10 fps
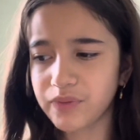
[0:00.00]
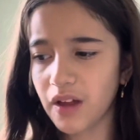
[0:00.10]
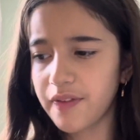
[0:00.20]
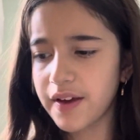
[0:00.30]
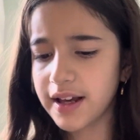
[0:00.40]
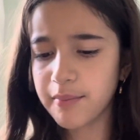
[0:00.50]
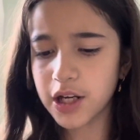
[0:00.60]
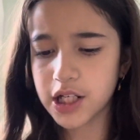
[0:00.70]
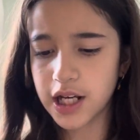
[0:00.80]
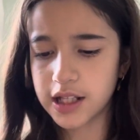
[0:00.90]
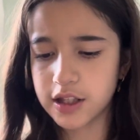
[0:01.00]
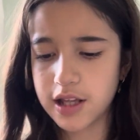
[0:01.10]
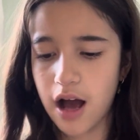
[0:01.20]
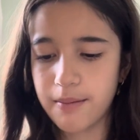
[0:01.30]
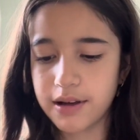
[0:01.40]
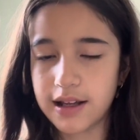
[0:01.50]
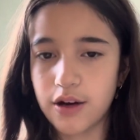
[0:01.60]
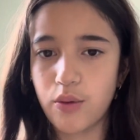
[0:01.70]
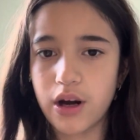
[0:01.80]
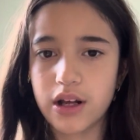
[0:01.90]
I think I'm gonna take this out because I
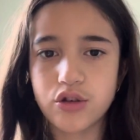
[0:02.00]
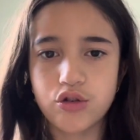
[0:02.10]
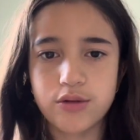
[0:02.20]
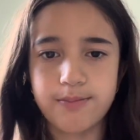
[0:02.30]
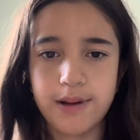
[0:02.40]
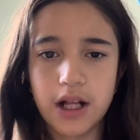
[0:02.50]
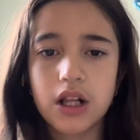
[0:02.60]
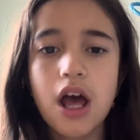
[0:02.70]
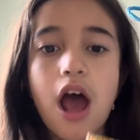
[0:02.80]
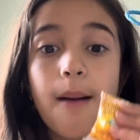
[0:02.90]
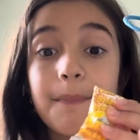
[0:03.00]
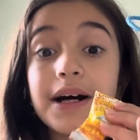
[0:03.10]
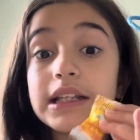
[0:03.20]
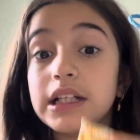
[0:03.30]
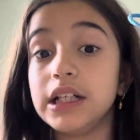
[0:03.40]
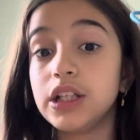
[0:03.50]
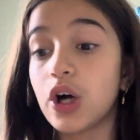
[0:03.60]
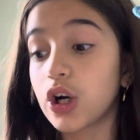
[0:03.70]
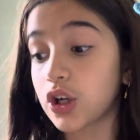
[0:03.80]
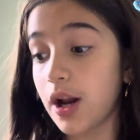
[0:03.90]
don't want it to spill, but these
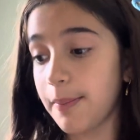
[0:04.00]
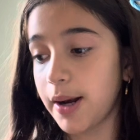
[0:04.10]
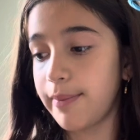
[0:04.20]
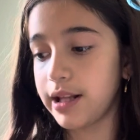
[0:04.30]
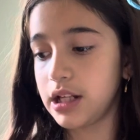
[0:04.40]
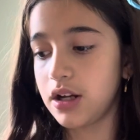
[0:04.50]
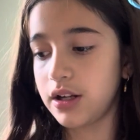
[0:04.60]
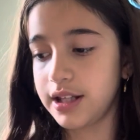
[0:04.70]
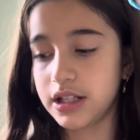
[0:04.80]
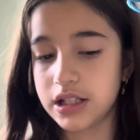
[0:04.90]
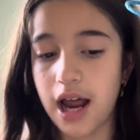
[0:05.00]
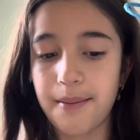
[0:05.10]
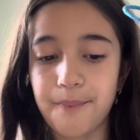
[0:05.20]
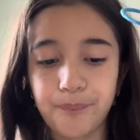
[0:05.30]
are good. I'm gonna put it on this side.